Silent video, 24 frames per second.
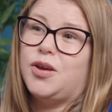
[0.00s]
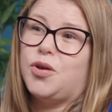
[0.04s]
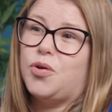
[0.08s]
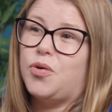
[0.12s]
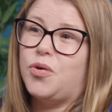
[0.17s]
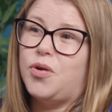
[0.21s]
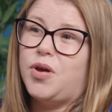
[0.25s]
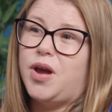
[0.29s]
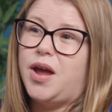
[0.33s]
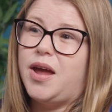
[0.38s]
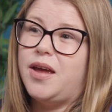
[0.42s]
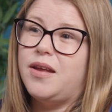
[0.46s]

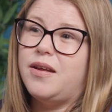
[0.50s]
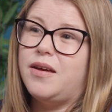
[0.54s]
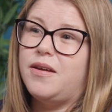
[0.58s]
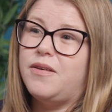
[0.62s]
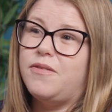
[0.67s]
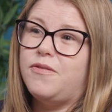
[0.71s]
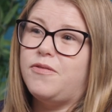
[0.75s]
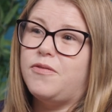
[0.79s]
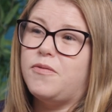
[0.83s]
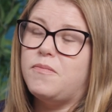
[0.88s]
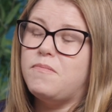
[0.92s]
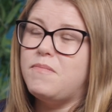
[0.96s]

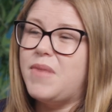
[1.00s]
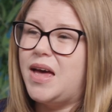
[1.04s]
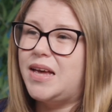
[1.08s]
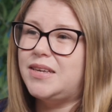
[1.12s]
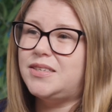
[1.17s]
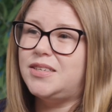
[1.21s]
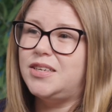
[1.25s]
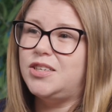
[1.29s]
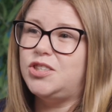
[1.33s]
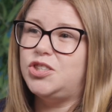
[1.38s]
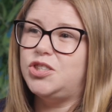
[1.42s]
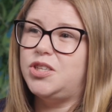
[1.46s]
creative
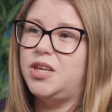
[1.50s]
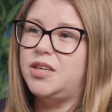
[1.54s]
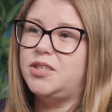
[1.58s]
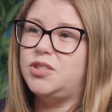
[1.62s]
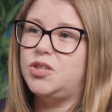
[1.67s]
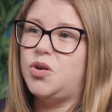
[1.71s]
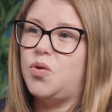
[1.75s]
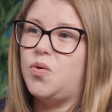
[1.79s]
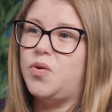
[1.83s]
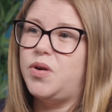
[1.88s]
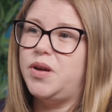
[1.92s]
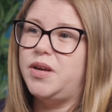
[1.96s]
message that's
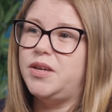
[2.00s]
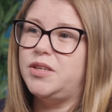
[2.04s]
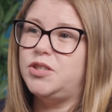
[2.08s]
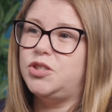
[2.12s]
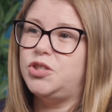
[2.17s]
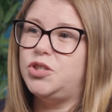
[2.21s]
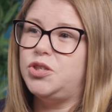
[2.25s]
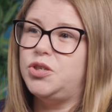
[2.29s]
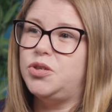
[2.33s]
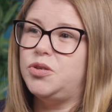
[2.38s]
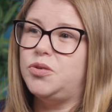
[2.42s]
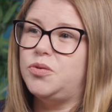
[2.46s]
going
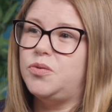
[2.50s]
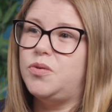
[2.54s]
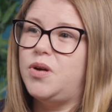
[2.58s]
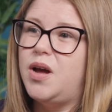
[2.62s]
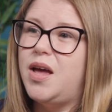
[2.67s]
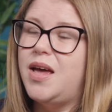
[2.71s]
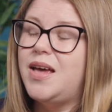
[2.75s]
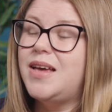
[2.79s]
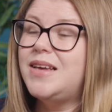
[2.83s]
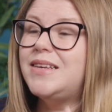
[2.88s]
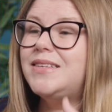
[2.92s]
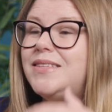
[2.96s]
to
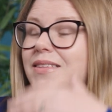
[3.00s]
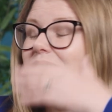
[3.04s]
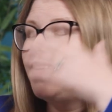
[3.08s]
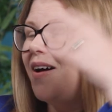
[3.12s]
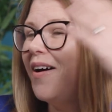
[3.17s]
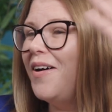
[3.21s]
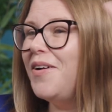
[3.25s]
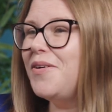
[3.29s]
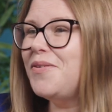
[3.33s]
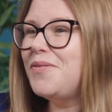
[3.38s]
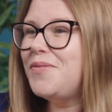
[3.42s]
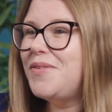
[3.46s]

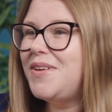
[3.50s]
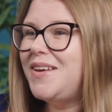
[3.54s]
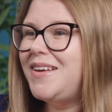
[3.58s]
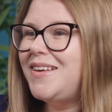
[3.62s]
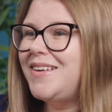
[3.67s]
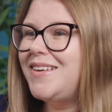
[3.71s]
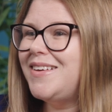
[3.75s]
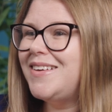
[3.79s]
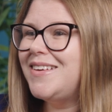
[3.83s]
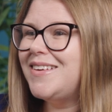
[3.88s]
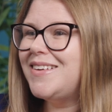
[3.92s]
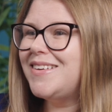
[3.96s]
not
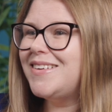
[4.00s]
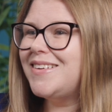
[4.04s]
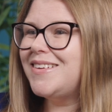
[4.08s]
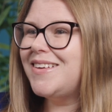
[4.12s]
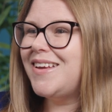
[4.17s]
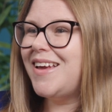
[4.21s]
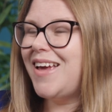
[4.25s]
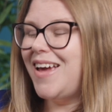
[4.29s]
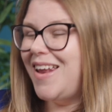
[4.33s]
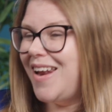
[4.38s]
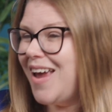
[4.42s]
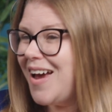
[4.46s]
only
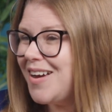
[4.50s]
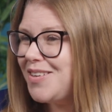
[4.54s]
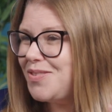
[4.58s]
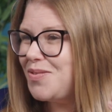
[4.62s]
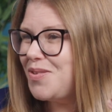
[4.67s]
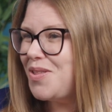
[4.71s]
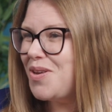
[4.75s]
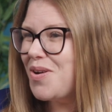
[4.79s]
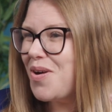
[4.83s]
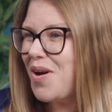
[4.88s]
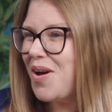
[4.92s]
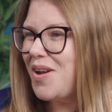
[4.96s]
connect
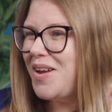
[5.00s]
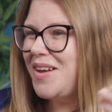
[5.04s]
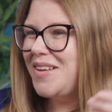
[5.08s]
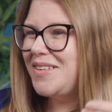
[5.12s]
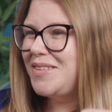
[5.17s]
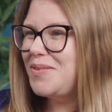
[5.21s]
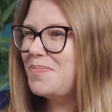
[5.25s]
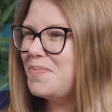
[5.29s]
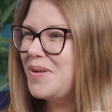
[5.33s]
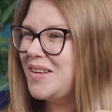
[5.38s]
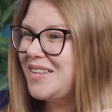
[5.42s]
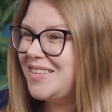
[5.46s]
with your
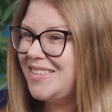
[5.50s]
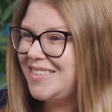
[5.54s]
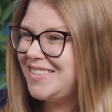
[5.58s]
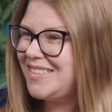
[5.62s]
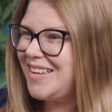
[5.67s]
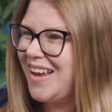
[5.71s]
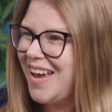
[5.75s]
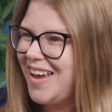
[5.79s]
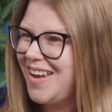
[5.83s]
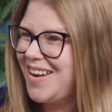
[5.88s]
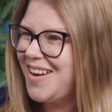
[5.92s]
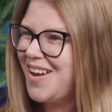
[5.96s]
audience, but
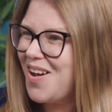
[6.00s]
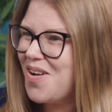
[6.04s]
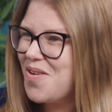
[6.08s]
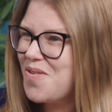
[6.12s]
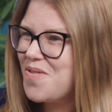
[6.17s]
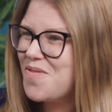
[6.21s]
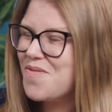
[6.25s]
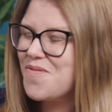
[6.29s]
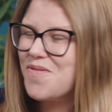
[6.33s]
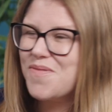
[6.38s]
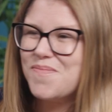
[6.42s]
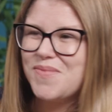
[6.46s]
stand
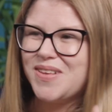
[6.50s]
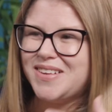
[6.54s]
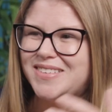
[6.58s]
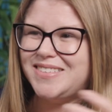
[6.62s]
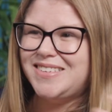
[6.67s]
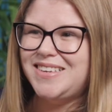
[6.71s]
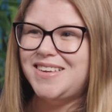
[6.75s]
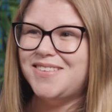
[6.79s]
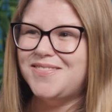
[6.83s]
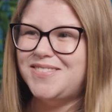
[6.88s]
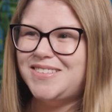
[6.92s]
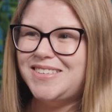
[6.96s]
out from the
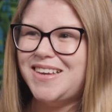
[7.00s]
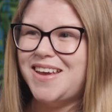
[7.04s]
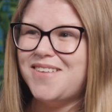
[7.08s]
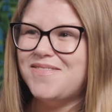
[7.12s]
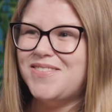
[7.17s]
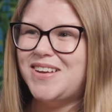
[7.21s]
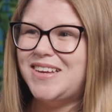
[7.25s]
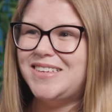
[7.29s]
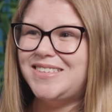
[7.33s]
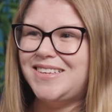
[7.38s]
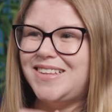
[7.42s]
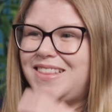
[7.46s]
sea of
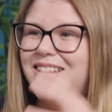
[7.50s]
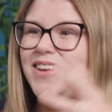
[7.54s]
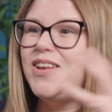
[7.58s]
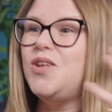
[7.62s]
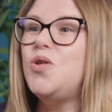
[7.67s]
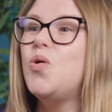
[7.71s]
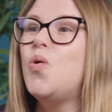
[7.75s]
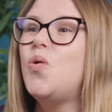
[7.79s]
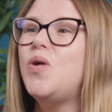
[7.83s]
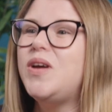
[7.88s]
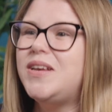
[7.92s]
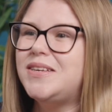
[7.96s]
sameness and the
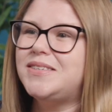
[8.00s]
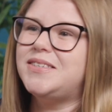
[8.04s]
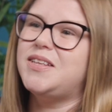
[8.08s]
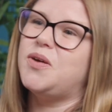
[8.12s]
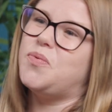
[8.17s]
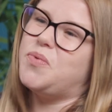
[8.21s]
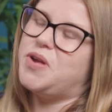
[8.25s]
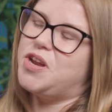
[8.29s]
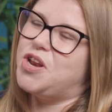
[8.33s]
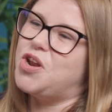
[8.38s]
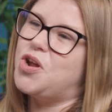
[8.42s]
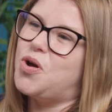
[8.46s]
noise
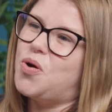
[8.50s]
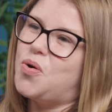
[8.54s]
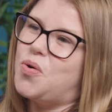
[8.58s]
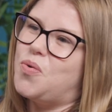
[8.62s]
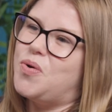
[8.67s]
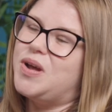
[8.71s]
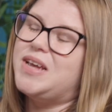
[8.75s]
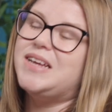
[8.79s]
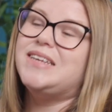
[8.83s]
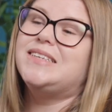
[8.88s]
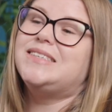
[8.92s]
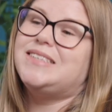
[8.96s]
that we
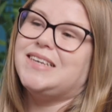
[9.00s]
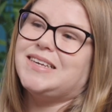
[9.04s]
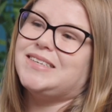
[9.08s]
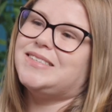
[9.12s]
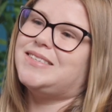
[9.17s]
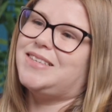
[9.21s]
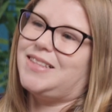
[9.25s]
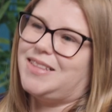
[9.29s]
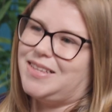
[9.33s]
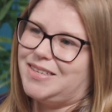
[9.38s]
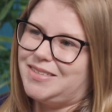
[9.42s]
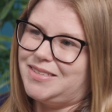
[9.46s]
know
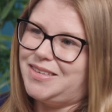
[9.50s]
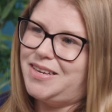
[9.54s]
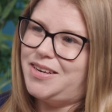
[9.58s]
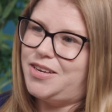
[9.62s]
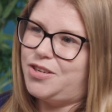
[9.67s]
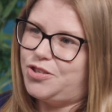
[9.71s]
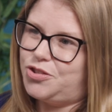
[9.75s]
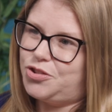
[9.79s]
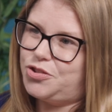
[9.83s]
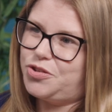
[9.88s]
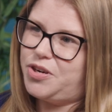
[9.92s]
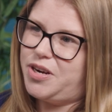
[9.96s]
exists in this
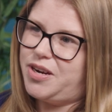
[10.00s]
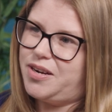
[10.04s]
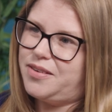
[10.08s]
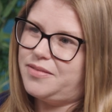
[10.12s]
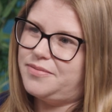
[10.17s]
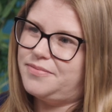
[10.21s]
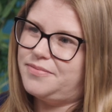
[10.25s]
industry.